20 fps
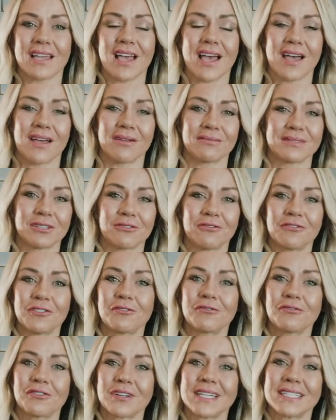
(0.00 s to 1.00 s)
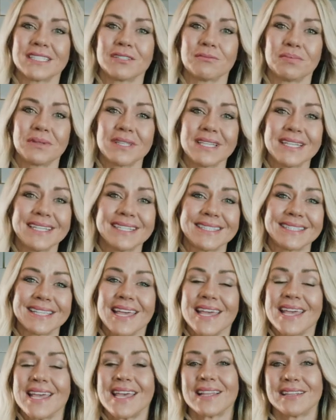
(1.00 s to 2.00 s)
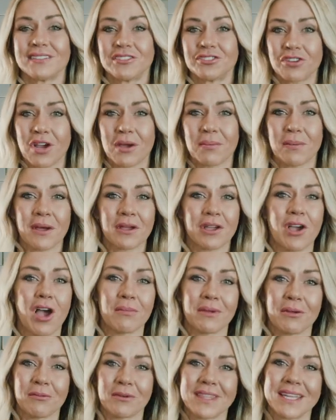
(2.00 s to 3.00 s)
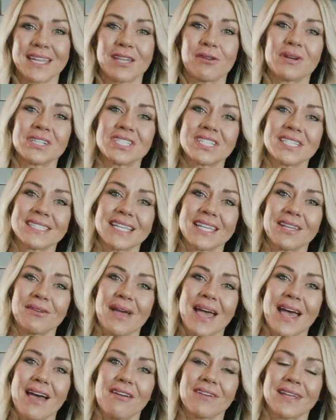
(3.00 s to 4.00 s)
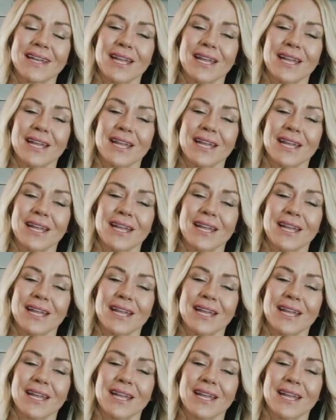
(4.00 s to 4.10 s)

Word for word: Um, so feel free to please drop a comment with any questions that you have.